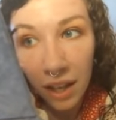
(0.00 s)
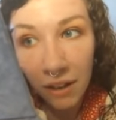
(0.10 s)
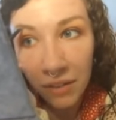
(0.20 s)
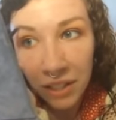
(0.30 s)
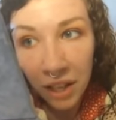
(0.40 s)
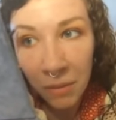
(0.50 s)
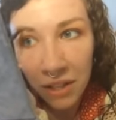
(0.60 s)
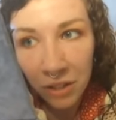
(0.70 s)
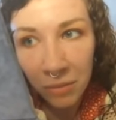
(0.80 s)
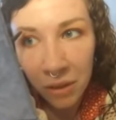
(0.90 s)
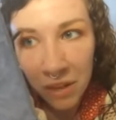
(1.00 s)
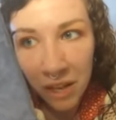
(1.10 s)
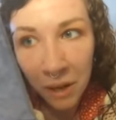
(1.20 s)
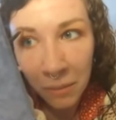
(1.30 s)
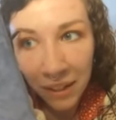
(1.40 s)
Every time I do my
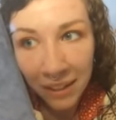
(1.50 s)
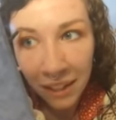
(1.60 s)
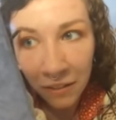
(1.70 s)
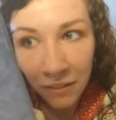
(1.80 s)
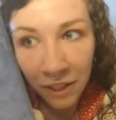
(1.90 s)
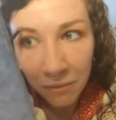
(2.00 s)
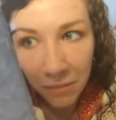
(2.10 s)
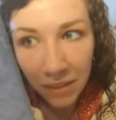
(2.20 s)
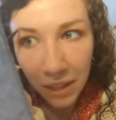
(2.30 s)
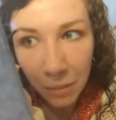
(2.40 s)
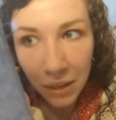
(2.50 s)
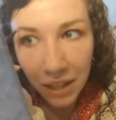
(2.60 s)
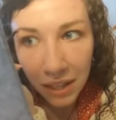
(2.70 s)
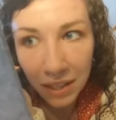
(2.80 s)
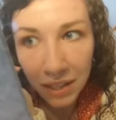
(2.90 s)
makeup, I think of her
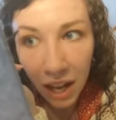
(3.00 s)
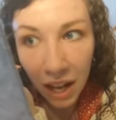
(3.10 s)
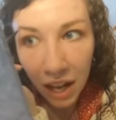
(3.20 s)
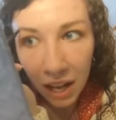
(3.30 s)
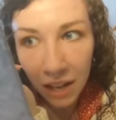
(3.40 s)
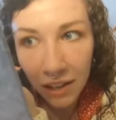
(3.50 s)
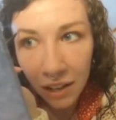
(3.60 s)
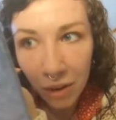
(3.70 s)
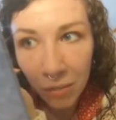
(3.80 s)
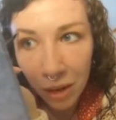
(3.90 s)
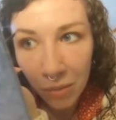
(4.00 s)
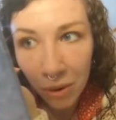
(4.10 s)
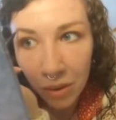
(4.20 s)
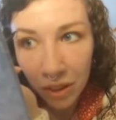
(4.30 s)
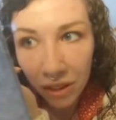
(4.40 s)
because I know my
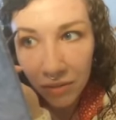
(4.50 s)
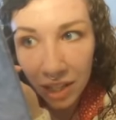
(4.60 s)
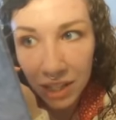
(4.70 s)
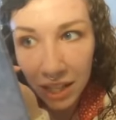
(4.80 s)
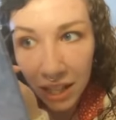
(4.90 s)
mom would have loved this.